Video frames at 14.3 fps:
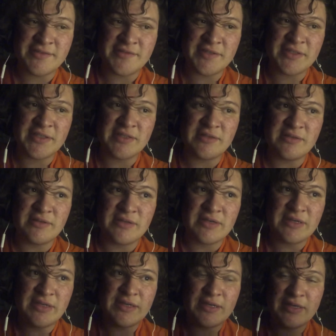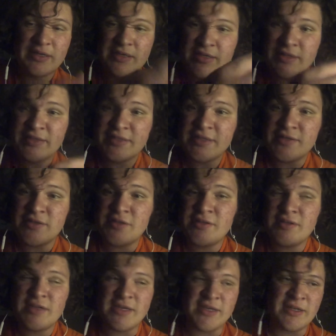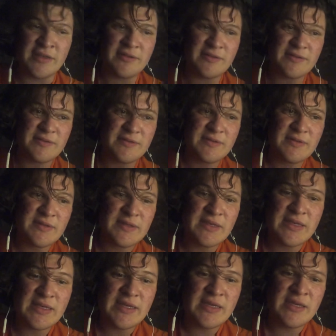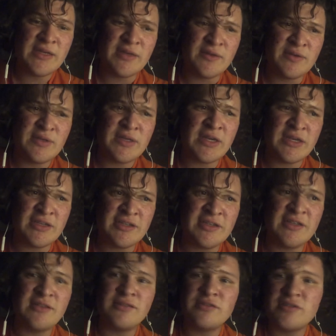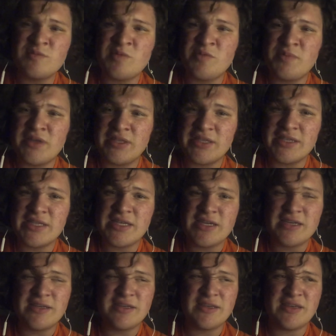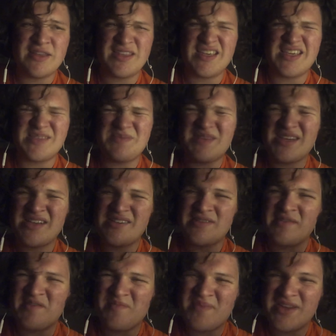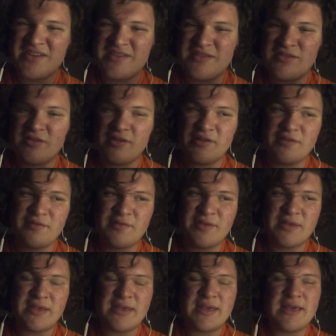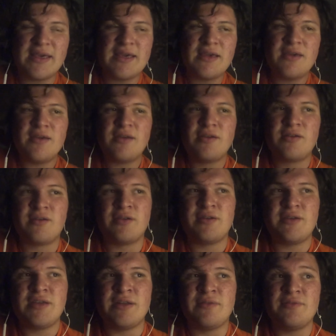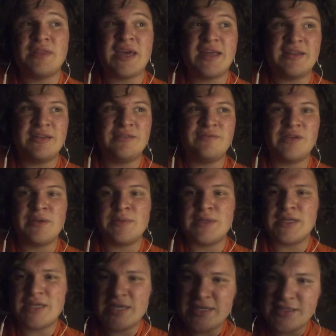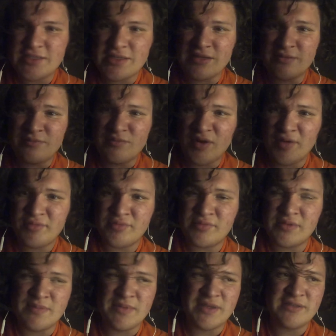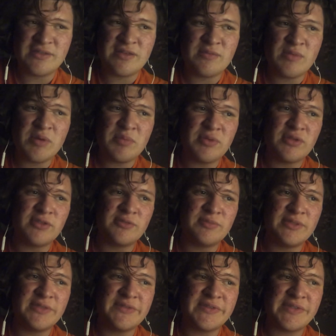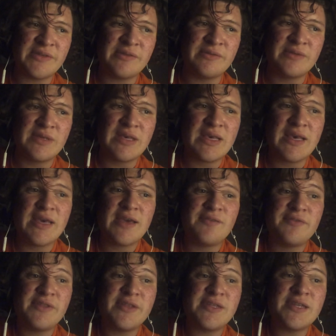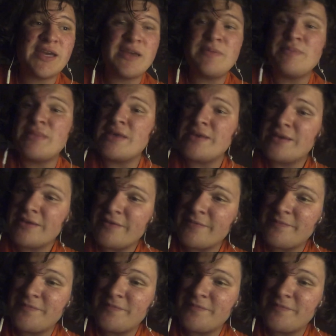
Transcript: of his incision, and he kind of did lose mobility. I think it's because of a pinched nerve, or that inflamed disc. It probably messed him up a little bit, so the time being,